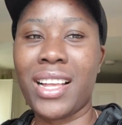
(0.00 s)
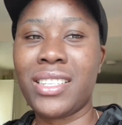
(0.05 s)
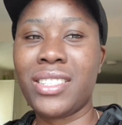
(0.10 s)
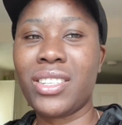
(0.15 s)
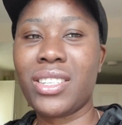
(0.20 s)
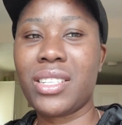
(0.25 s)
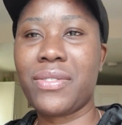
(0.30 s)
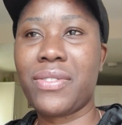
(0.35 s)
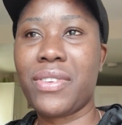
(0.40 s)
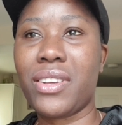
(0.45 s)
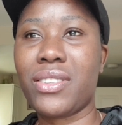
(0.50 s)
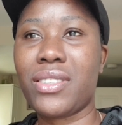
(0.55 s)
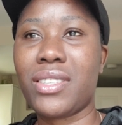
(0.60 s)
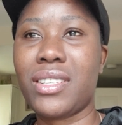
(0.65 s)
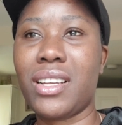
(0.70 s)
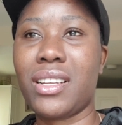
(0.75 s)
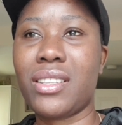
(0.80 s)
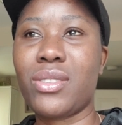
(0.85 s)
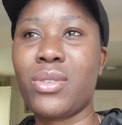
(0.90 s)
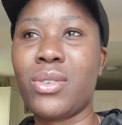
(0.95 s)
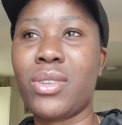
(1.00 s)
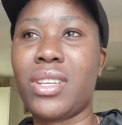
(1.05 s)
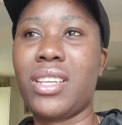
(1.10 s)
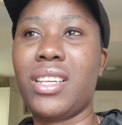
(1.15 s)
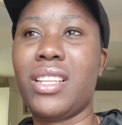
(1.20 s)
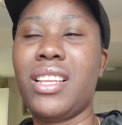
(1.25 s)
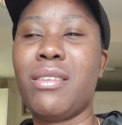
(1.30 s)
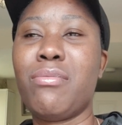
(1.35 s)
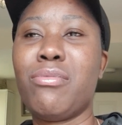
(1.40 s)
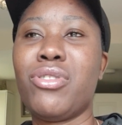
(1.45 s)
I just felt that,
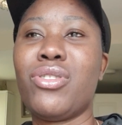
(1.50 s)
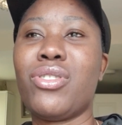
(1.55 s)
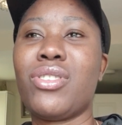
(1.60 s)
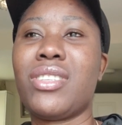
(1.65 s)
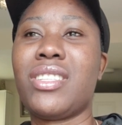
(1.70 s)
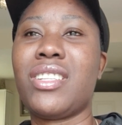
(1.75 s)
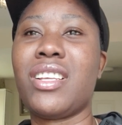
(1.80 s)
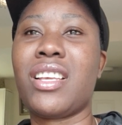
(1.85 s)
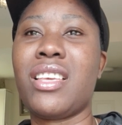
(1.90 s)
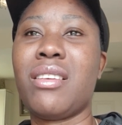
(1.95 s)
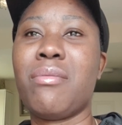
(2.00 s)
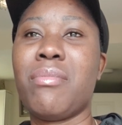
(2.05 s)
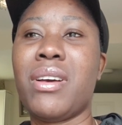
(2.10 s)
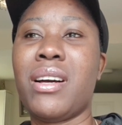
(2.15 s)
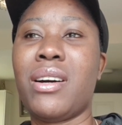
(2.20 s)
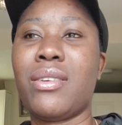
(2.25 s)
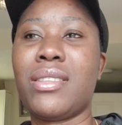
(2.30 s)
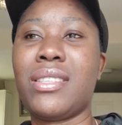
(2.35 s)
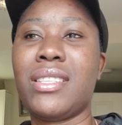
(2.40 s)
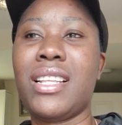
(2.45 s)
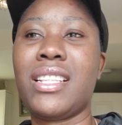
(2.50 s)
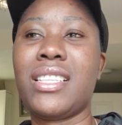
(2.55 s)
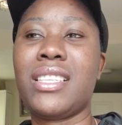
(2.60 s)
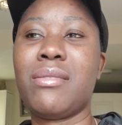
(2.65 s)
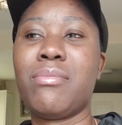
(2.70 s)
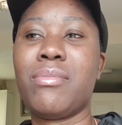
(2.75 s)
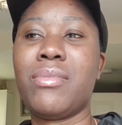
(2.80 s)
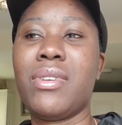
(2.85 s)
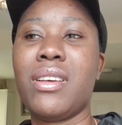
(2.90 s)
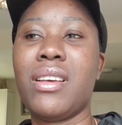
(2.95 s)
okay, let me just take him out, let
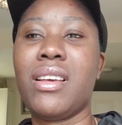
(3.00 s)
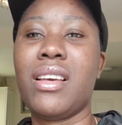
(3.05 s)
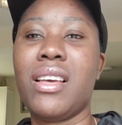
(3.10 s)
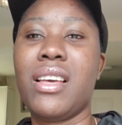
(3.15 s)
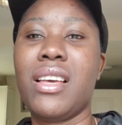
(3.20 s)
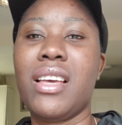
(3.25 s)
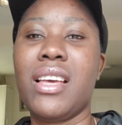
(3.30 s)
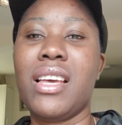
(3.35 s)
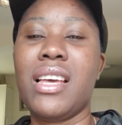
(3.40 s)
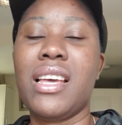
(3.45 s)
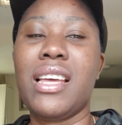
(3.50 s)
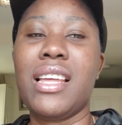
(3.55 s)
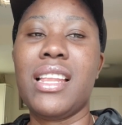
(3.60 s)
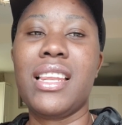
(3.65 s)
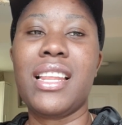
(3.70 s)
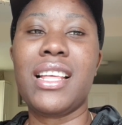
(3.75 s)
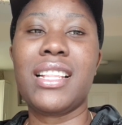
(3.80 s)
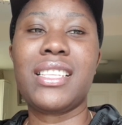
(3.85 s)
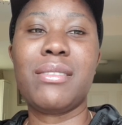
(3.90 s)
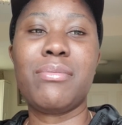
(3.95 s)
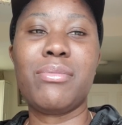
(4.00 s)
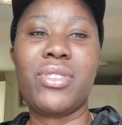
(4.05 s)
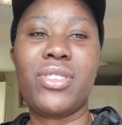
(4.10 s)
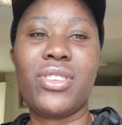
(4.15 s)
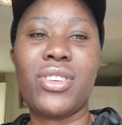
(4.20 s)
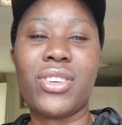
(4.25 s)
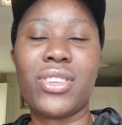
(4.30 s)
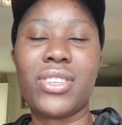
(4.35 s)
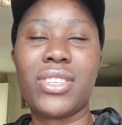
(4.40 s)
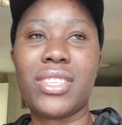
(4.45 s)
him
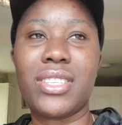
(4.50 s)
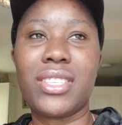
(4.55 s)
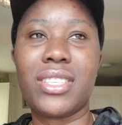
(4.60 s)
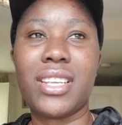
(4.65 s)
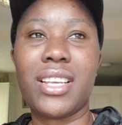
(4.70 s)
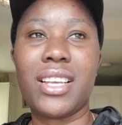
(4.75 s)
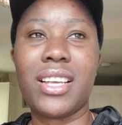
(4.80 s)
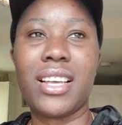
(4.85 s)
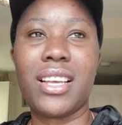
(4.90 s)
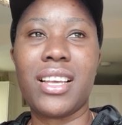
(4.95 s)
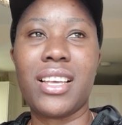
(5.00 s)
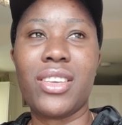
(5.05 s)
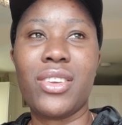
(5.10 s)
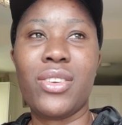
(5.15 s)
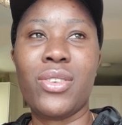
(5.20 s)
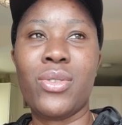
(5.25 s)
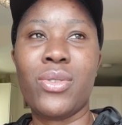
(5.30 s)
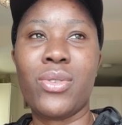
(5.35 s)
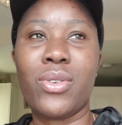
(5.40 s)
just, you